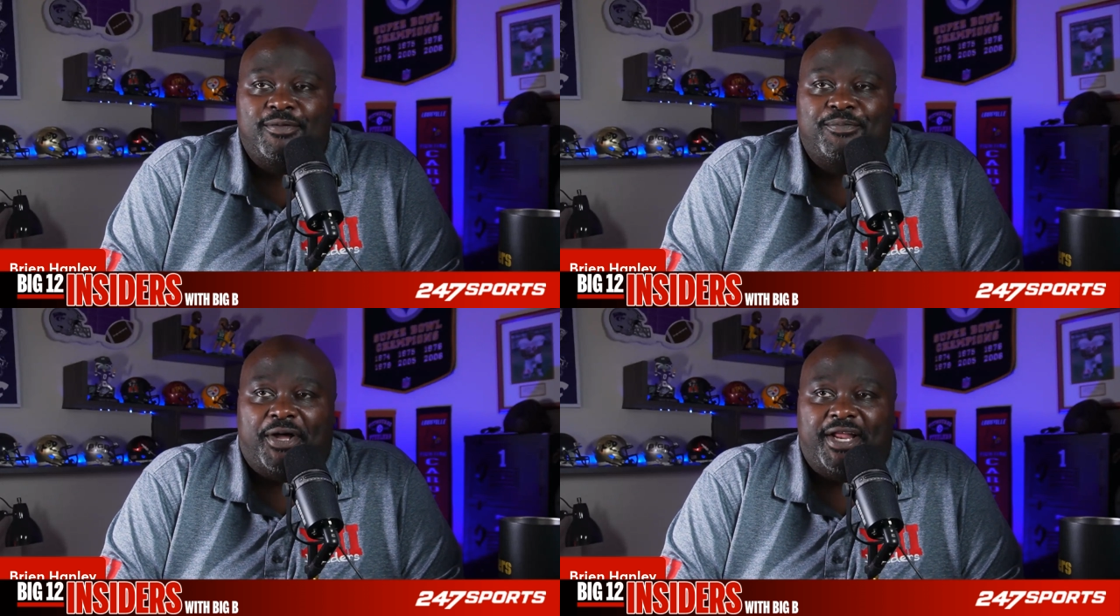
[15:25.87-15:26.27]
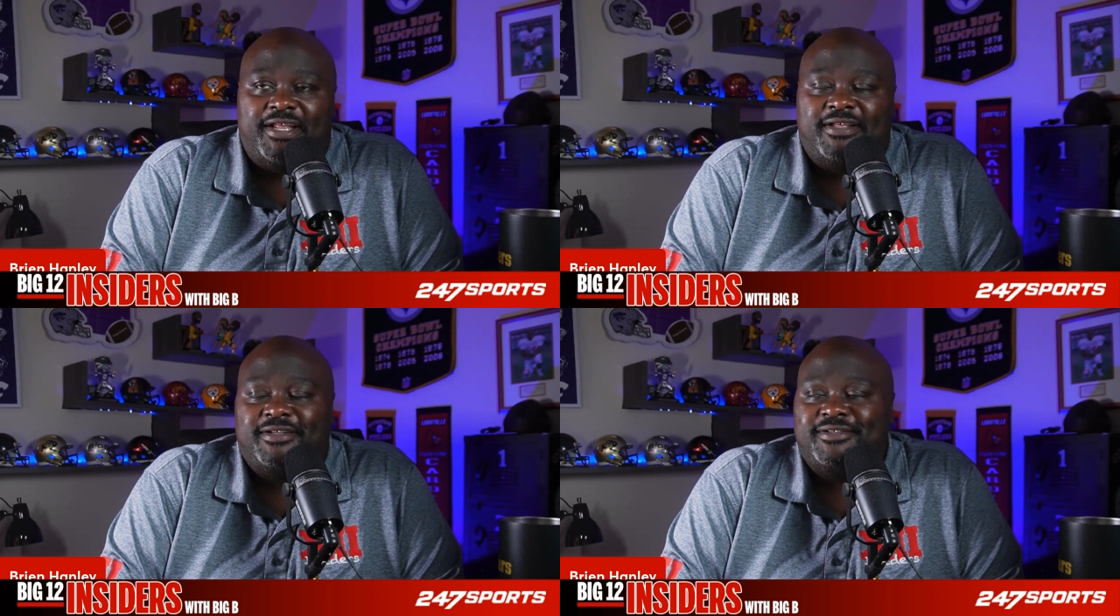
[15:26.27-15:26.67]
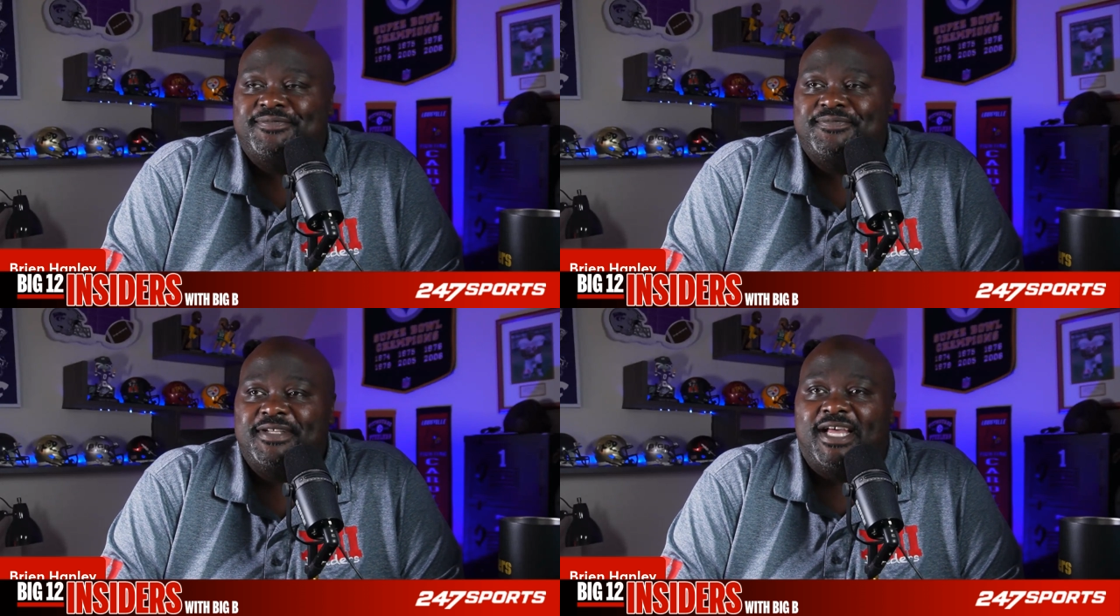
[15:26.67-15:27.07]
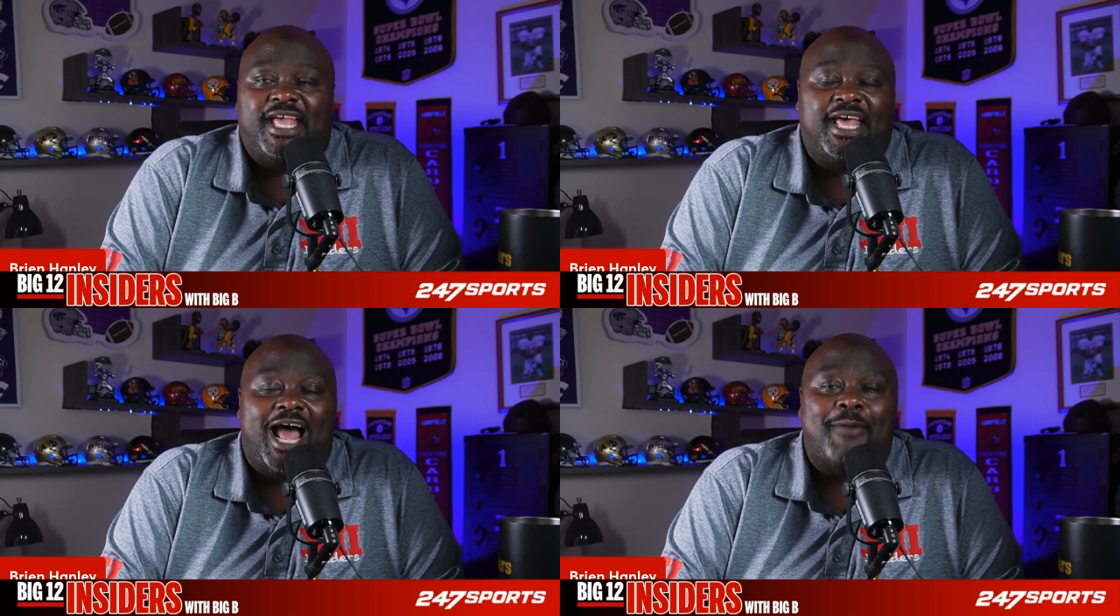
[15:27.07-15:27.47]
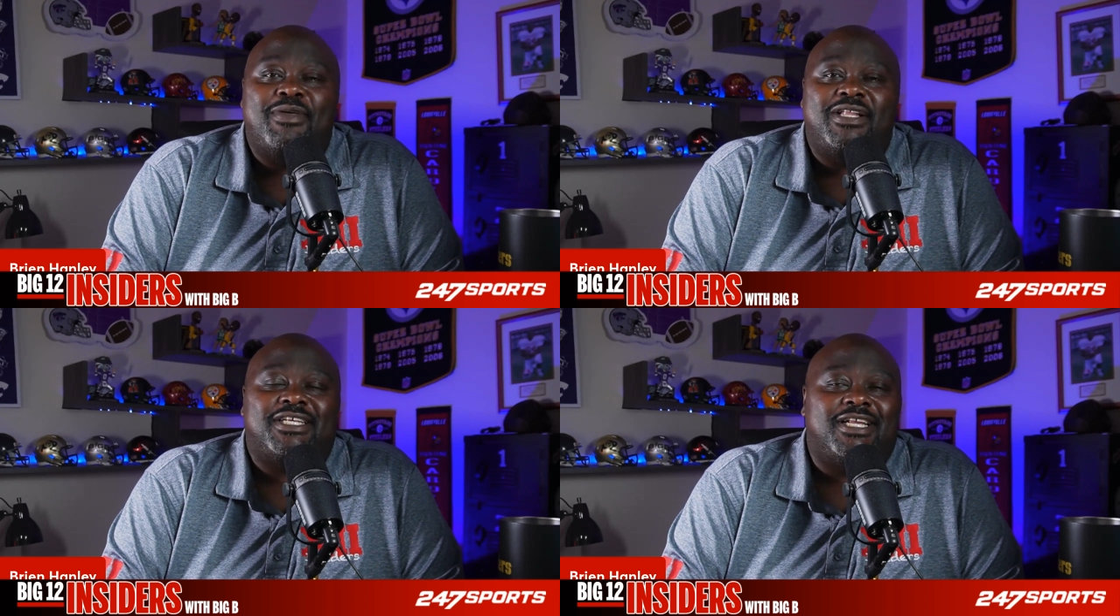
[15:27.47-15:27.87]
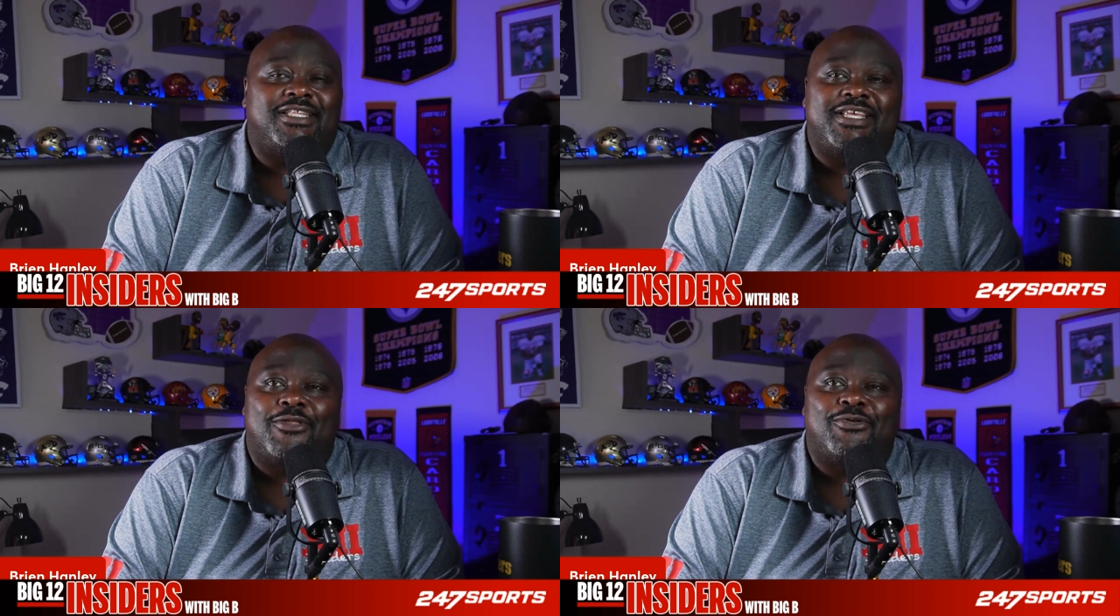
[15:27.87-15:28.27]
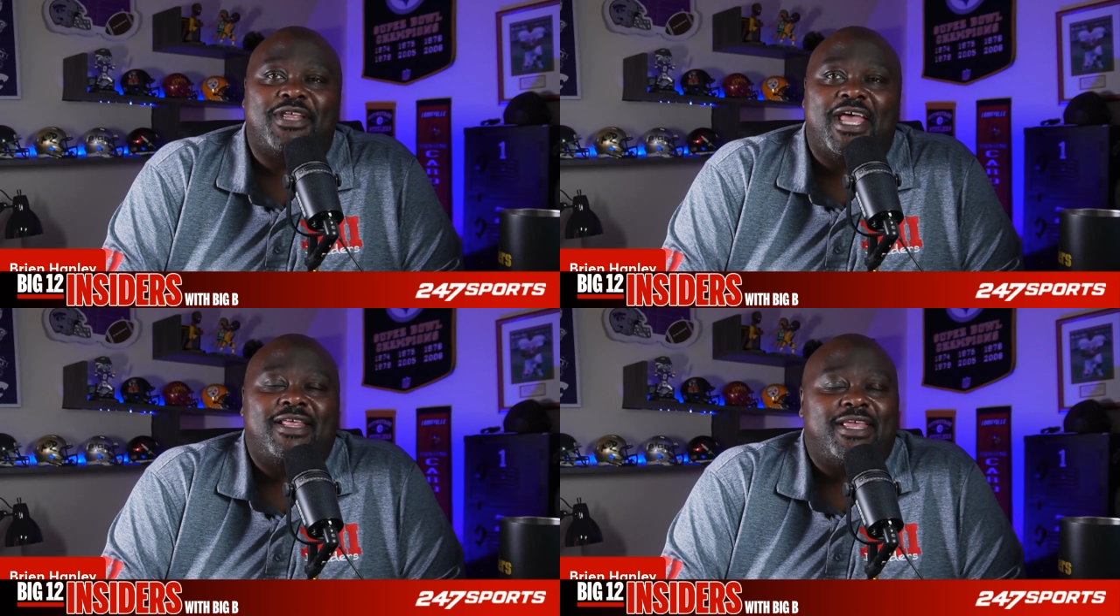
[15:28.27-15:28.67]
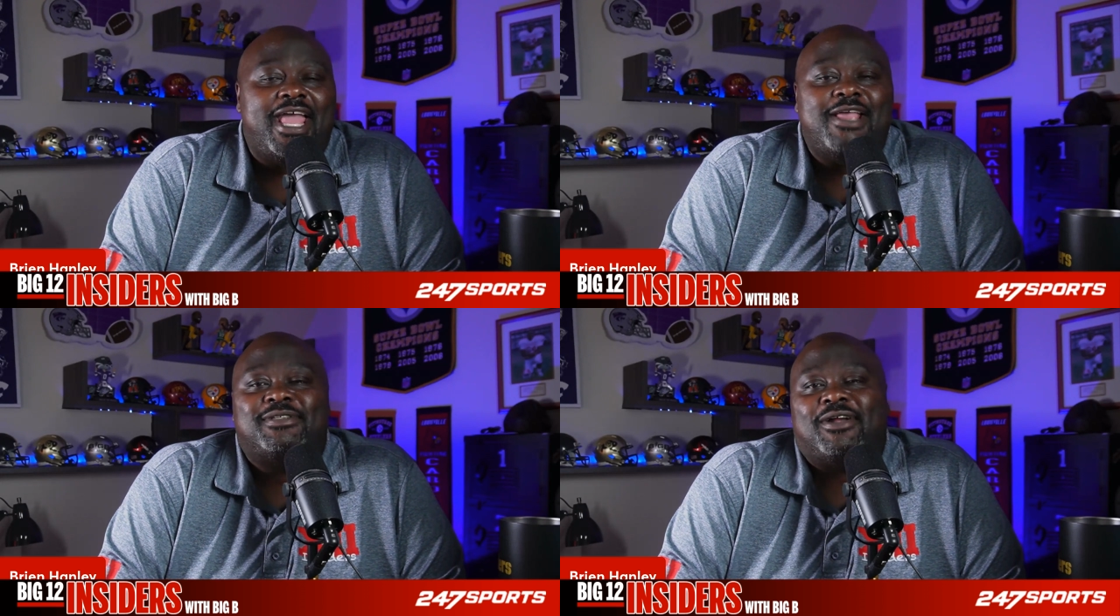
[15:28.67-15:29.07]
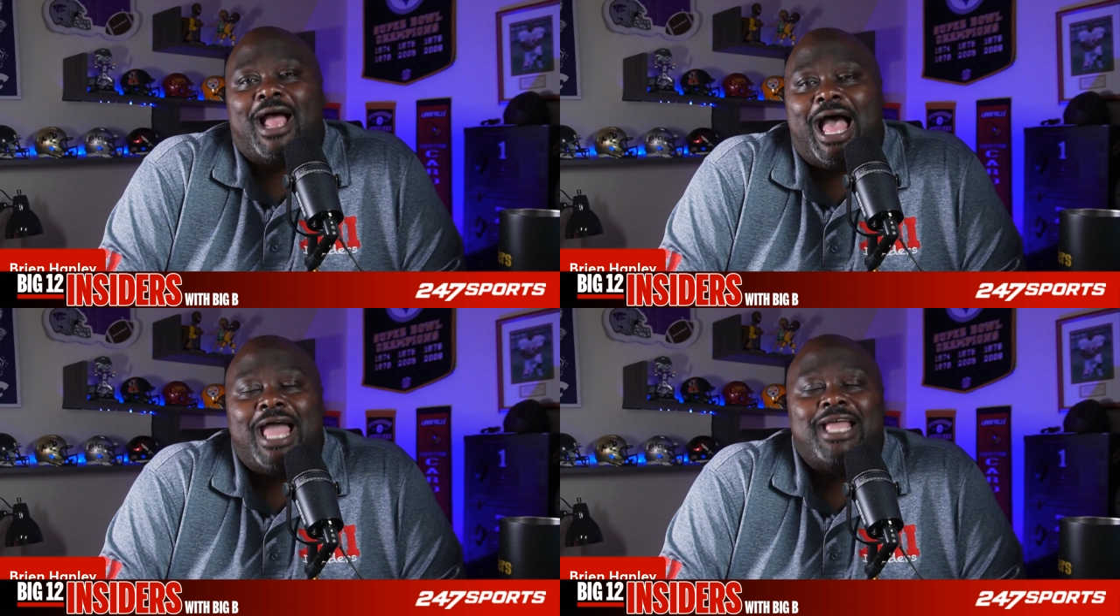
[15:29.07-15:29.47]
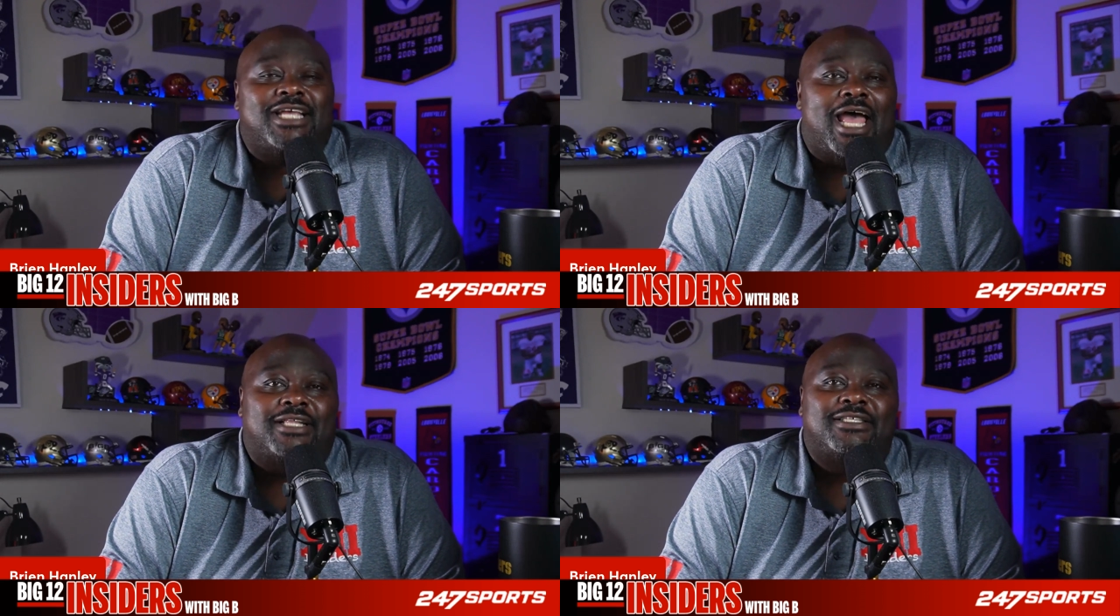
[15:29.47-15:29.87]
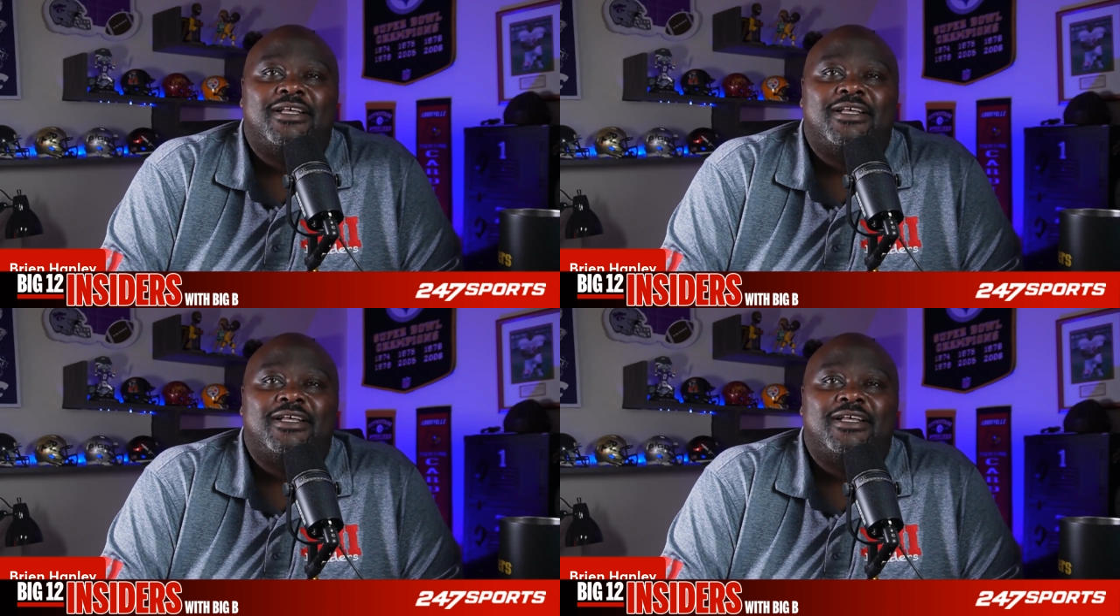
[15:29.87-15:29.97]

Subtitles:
But again, I mentioned it the other day. The games are hijacked.